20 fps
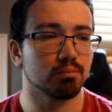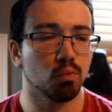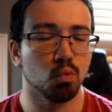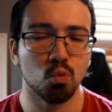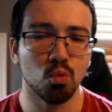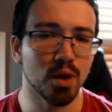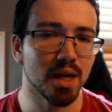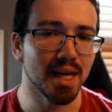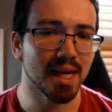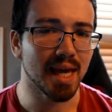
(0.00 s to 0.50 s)

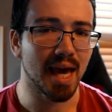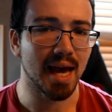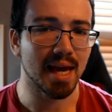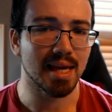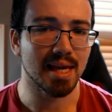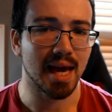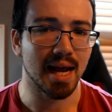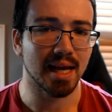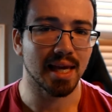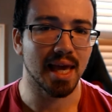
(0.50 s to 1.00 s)
we
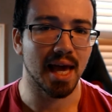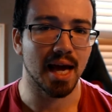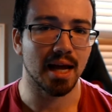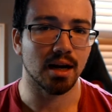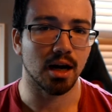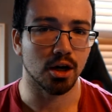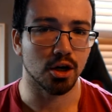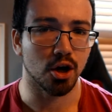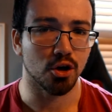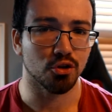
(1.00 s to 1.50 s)
get yet
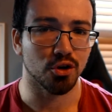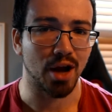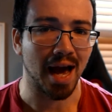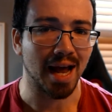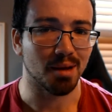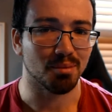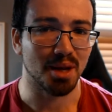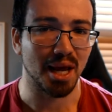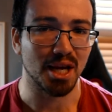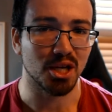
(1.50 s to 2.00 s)
again another
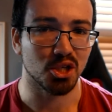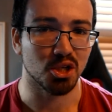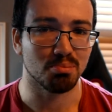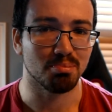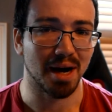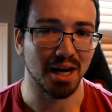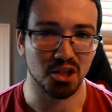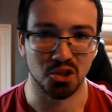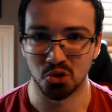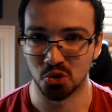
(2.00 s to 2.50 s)
adaptation
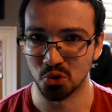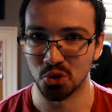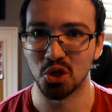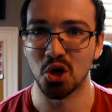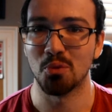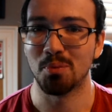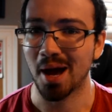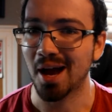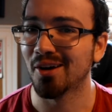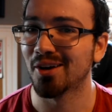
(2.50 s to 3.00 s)
by
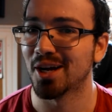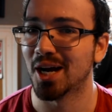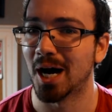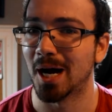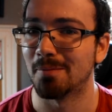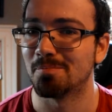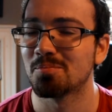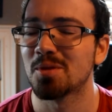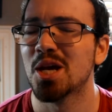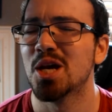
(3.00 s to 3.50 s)
Studio
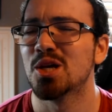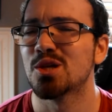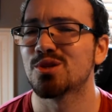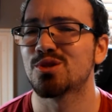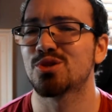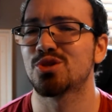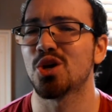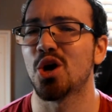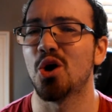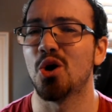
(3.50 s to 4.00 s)
Pierrot.
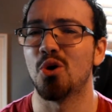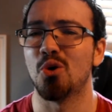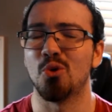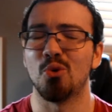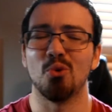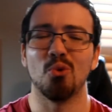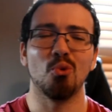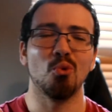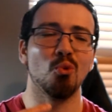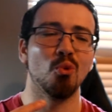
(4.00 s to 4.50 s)

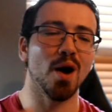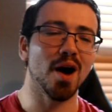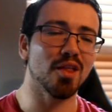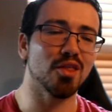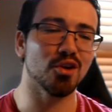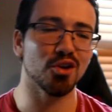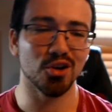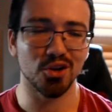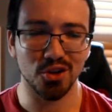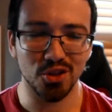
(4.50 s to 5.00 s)
So,
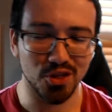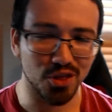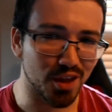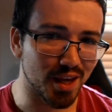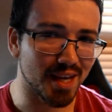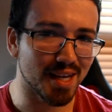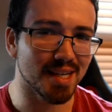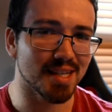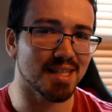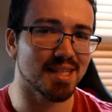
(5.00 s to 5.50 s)
whether
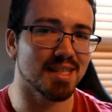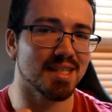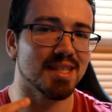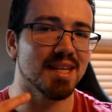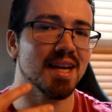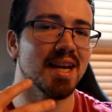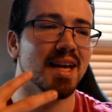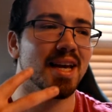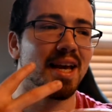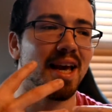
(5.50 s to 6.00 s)

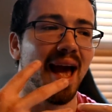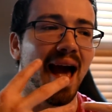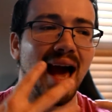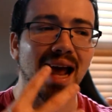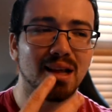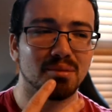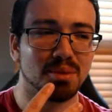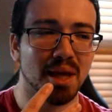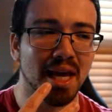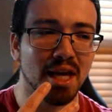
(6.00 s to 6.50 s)
this
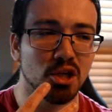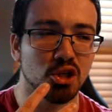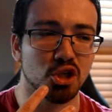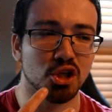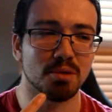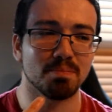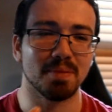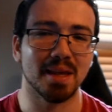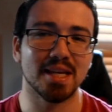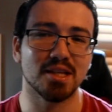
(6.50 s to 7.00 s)

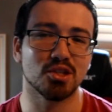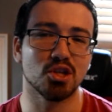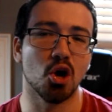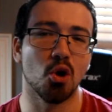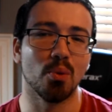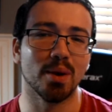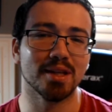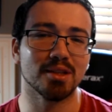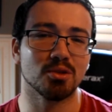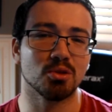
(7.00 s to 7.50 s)
adaptation is
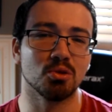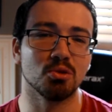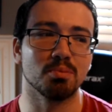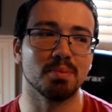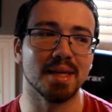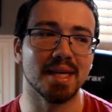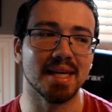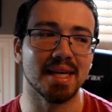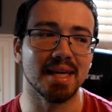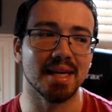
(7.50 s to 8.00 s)
going to
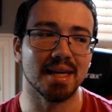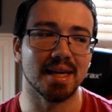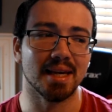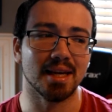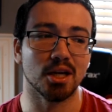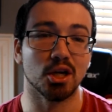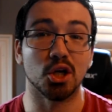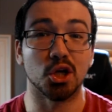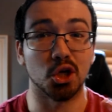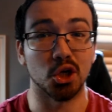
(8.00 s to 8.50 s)

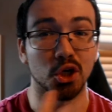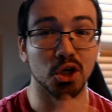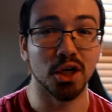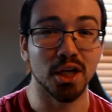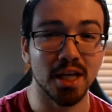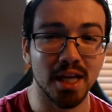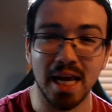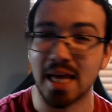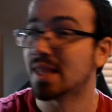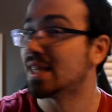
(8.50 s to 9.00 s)
be
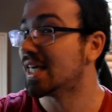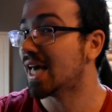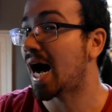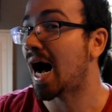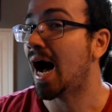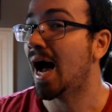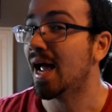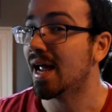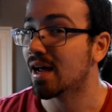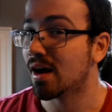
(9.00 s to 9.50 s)
good in the
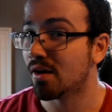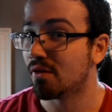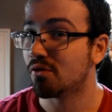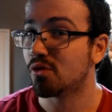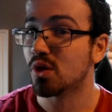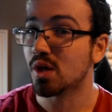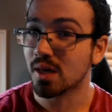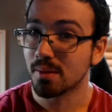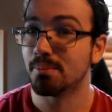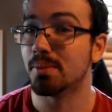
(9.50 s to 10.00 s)
eye
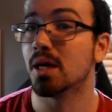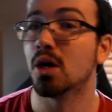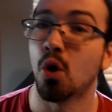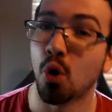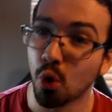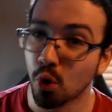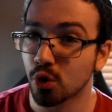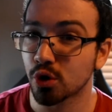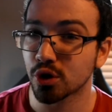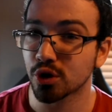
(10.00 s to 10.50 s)
of the
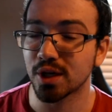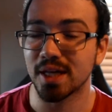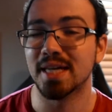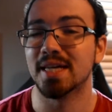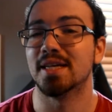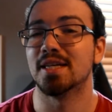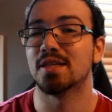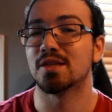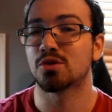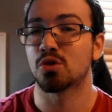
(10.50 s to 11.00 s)
beholder
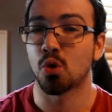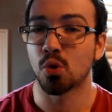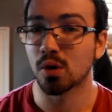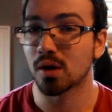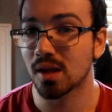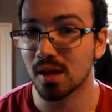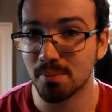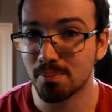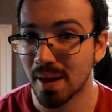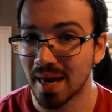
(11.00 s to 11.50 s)
is
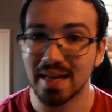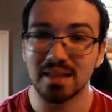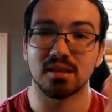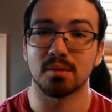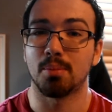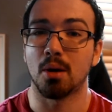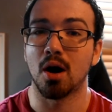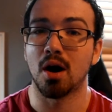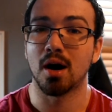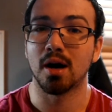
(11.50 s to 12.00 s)
totally based
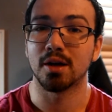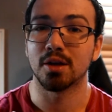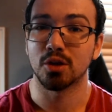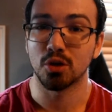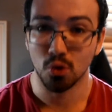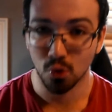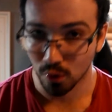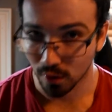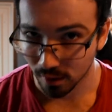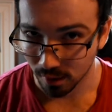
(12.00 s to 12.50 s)

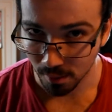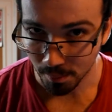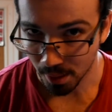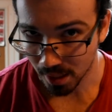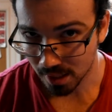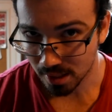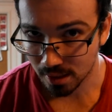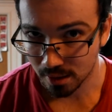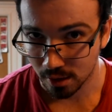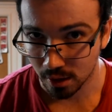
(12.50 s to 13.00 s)
upon your
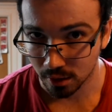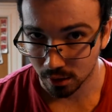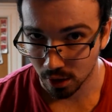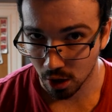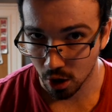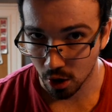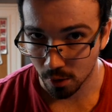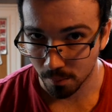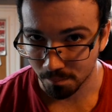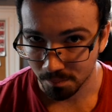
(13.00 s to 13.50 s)
opinion
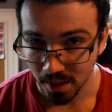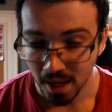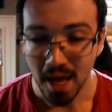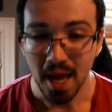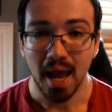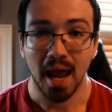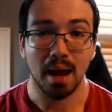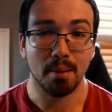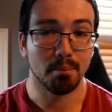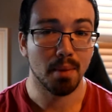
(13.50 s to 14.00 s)
alone.
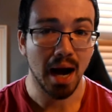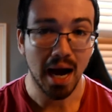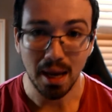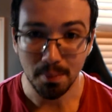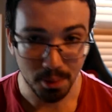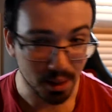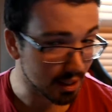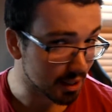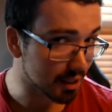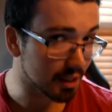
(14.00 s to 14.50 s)
And my
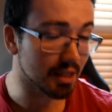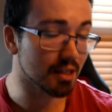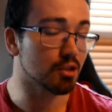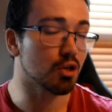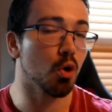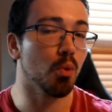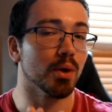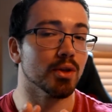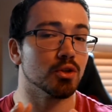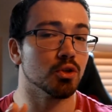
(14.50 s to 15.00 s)
opinion is
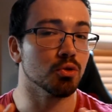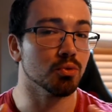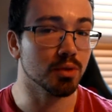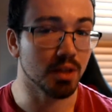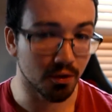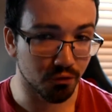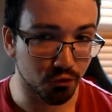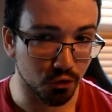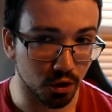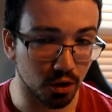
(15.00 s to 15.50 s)
going to
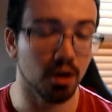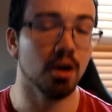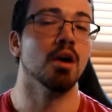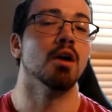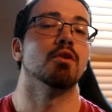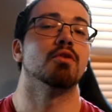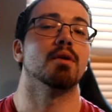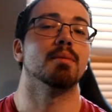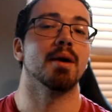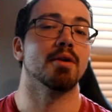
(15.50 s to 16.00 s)
differ
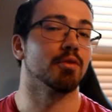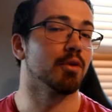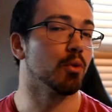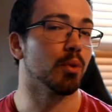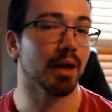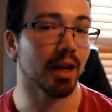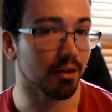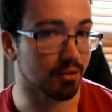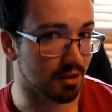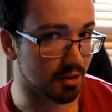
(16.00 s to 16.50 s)
from
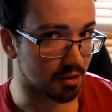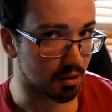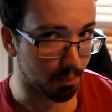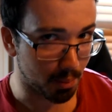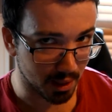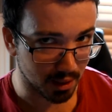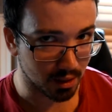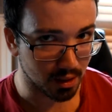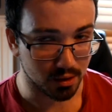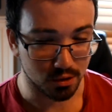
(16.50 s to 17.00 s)
everyone else's
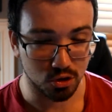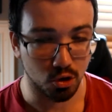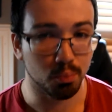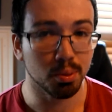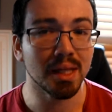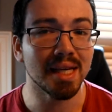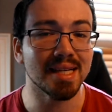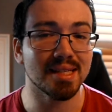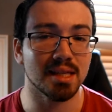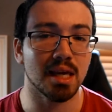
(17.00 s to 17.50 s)
opinion. So
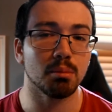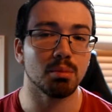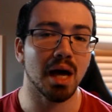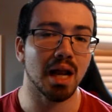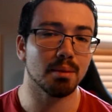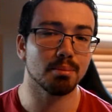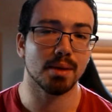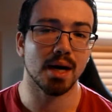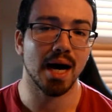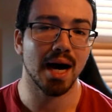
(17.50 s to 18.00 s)
please keep
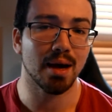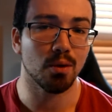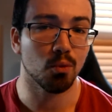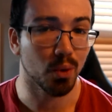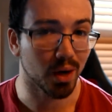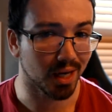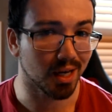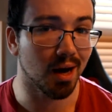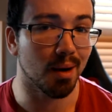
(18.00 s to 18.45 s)
that in mind when